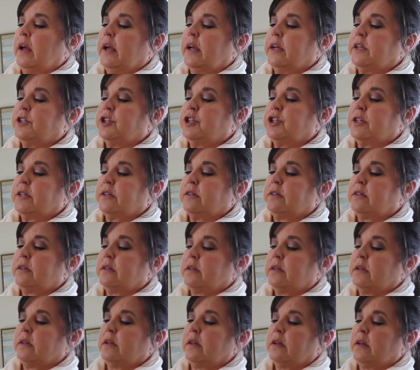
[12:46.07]
And
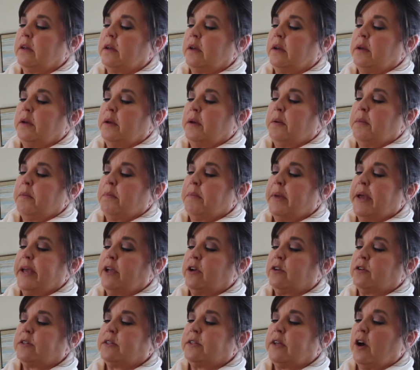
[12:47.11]
just make
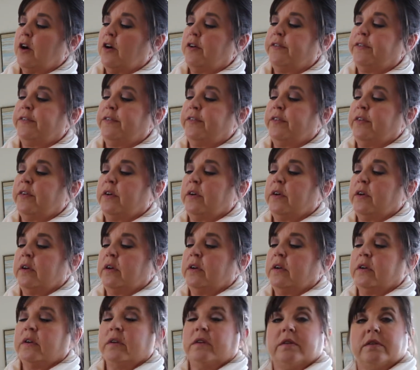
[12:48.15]
yourself
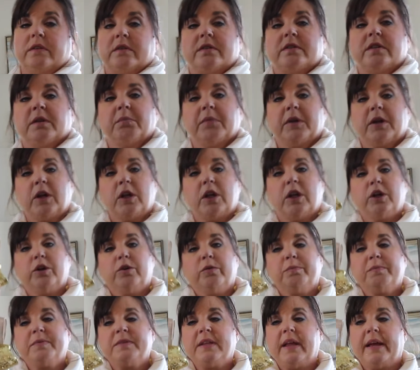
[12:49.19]
some little
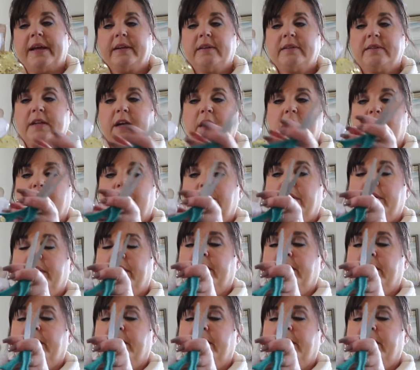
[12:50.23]
loops like so.